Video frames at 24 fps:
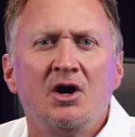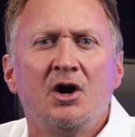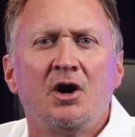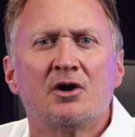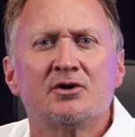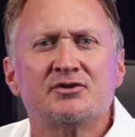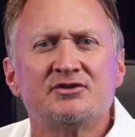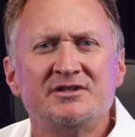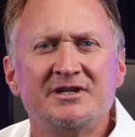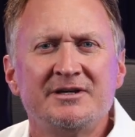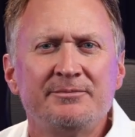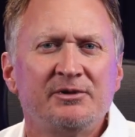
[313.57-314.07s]

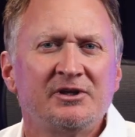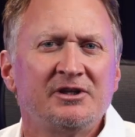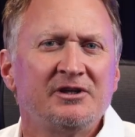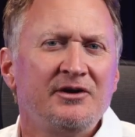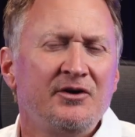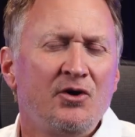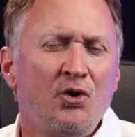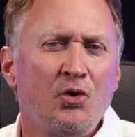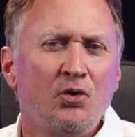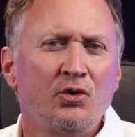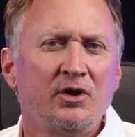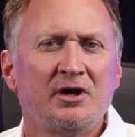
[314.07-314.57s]
are typically
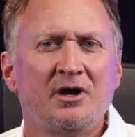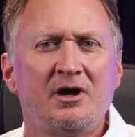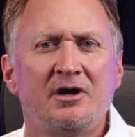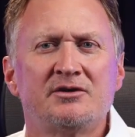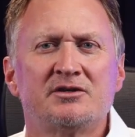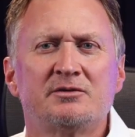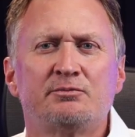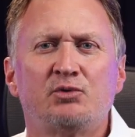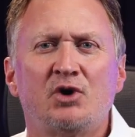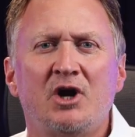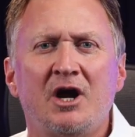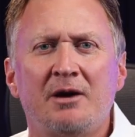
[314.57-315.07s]
holding on
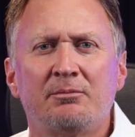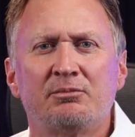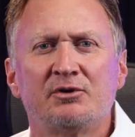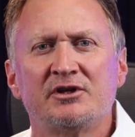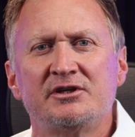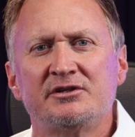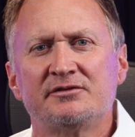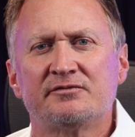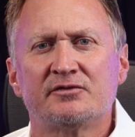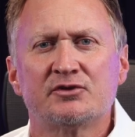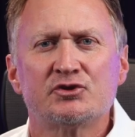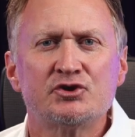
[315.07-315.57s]
to
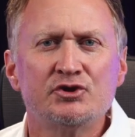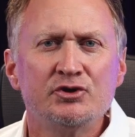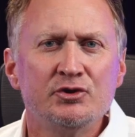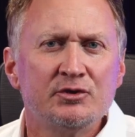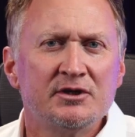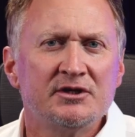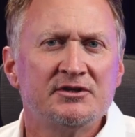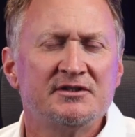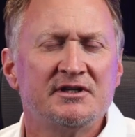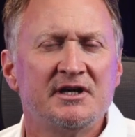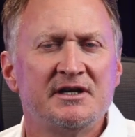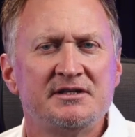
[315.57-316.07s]
properties for 2
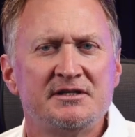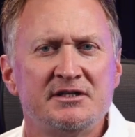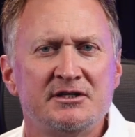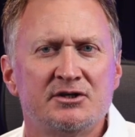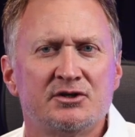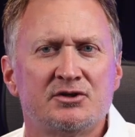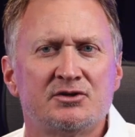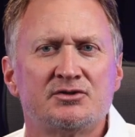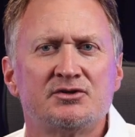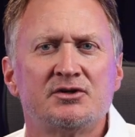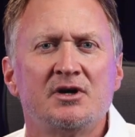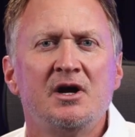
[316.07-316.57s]
to 10
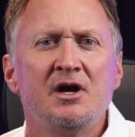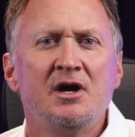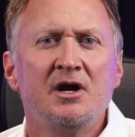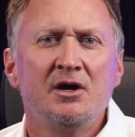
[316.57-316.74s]
years